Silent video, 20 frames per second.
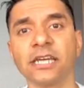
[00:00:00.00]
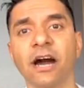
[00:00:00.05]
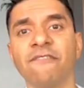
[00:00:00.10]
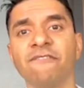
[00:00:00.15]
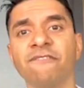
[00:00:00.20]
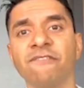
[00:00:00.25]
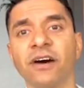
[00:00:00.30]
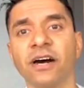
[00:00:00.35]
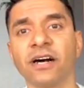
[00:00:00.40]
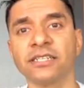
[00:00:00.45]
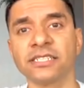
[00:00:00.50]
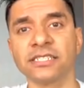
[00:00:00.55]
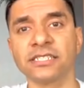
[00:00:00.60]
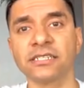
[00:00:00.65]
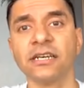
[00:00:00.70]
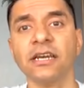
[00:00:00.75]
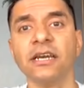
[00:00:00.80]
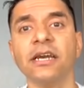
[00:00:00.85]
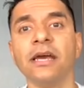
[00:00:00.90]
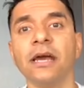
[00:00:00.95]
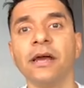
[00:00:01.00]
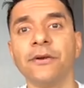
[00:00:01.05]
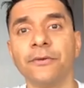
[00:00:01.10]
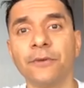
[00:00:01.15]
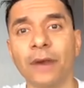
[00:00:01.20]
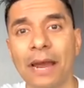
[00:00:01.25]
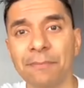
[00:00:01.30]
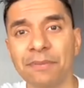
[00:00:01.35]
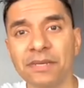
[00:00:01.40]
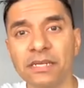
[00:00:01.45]
are fast,
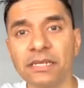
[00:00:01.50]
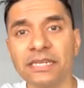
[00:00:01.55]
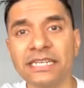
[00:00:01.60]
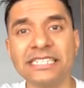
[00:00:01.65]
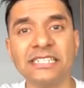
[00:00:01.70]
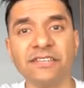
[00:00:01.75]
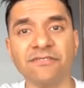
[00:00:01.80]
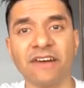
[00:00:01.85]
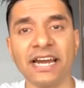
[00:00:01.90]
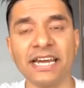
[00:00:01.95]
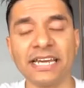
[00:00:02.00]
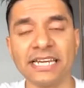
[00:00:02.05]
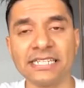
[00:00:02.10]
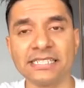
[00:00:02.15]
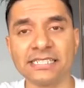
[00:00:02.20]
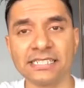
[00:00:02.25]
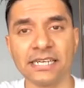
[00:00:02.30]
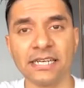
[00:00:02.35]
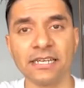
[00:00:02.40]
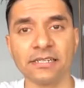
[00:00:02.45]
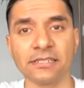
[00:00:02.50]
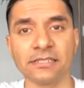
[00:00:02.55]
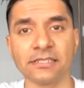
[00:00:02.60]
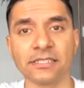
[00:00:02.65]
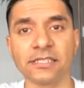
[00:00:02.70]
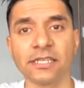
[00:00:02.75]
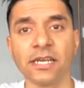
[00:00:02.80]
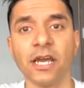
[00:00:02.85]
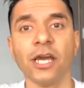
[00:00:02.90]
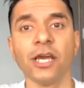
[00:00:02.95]
rapidly dividing
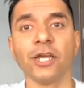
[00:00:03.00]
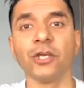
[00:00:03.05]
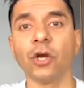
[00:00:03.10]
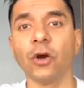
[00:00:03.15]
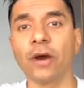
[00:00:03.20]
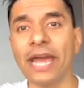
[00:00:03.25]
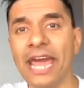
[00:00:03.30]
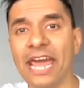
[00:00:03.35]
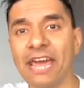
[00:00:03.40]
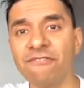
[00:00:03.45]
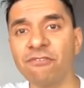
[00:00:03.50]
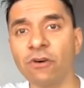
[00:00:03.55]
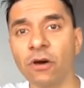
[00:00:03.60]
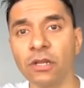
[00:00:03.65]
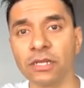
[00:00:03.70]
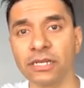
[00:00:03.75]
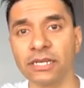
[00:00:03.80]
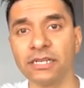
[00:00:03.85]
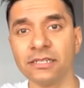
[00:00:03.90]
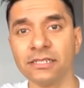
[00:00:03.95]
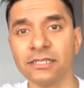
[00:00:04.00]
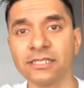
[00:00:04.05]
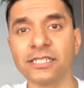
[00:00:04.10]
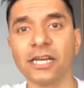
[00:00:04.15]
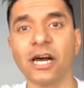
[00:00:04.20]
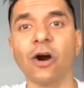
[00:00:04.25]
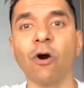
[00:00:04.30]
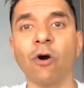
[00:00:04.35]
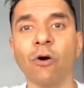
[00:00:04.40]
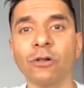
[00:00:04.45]
cells. Your hair follicles
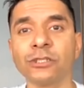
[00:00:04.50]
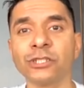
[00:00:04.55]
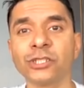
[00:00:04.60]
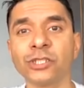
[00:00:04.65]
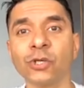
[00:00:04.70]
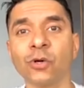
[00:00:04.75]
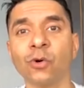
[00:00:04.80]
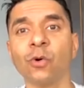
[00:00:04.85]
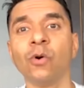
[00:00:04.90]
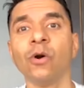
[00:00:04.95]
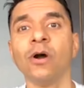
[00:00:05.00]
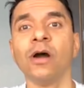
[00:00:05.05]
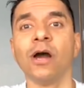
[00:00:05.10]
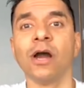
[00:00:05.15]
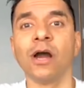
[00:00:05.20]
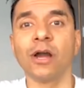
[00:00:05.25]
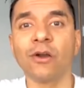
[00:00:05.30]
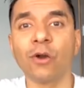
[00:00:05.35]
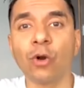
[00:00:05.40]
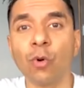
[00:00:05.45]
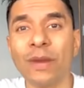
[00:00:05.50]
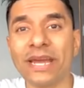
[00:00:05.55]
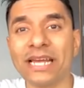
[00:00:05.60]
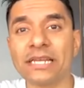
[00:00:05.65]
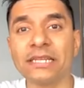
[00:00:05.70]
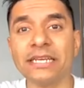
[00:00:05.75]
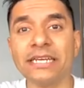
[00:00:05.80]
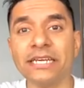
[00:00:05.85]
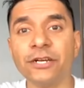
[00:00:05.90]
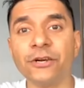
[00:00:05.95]
are also
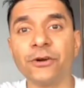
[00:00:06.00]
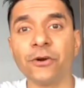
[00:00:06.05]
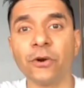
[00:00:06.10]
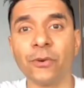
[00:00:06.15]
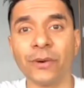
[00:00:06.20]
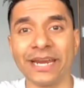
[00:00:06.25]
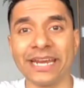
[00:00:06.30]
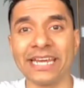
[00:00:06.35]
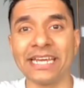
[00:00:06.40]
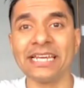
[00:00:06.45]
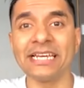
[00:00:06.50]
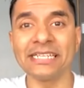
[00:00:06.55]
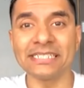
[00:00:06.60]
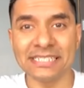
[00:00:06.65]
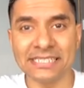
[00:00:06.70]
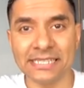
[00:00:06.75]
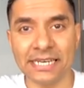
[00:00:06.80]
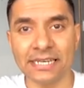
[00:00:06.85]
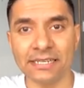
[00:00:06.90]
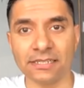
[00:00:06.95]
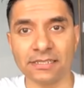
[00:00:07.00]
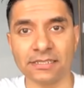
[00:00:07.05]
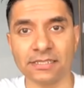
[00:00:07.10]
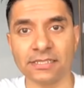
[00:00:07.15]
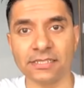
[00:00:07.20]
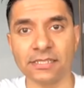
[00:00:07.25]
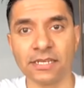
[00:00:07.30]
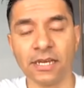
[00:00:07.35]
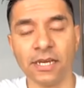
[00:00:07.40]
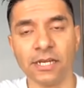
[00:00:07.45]
quickly growing
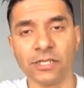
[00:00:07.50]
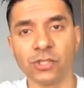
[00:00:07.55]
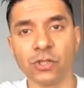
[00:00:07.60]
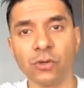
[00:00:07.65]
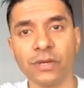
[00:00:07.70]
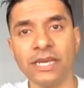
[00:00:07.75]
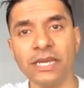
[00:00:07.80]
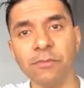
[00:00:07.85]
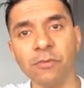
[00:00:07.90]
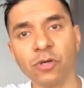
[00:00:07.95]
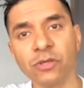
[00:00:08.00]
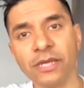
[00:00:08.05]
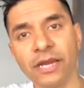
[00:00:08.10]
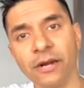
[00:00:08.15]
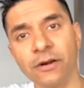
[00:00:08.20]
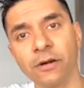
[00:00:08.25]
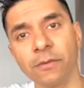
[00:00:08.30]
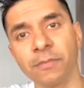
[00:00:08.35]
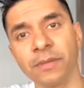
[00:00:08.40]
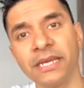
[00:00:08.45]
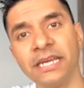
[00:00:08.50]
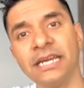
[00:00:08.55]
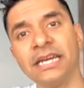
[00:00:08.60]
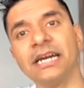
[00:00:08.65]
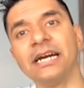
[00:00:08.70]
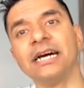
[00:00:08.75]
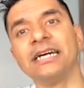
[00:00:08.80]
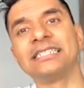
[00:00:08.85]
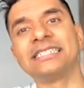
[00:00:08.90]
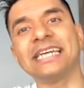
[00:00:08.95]
cells. So
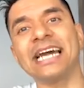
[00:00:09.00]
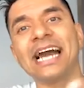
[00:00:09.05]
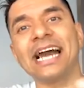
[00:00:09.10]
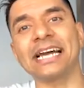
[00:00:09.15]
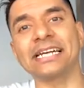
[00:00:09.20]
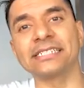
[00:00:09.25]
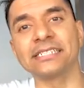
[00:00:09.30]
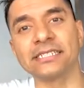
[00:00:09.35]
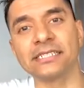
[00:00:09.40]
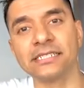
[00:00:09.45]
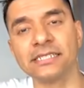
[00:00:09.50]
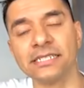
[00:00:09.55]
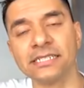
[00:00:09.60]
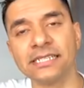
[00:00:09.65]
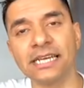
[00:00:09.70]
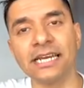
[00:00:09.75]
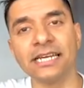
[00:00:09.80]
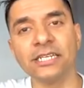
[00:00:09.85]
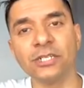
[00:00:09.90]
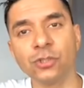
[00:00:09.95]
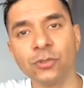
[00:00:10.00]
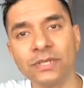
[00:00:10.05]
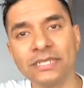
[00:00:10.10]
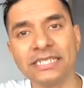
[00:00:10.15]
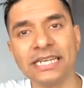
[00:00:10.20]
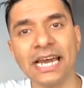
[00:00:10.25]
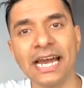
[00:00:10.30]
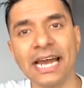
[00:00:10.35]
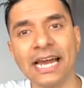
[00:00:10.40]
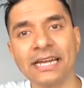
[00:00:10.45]
chemotherapy attacks, it's designed to
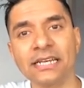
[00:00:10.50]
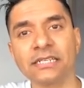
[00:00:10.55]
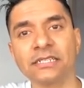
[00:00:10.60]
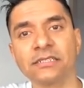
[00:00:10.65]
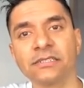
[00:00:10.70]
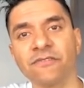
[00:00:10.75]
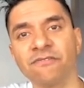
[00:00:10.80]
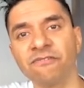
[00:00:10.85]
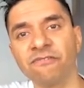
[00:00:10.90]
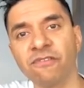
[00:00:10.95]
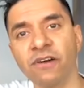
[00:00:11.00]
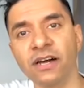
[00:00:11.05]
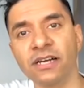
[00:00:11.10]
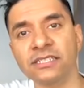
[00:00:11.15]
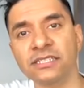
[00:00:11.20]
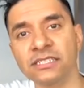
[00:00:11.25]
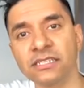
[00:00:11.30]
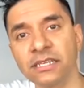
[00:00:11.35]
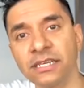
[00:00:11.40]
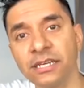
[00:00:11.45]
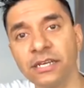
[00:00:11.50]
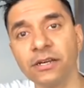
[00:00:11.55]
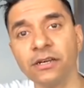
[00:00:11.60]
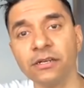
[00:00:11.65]
attack the fast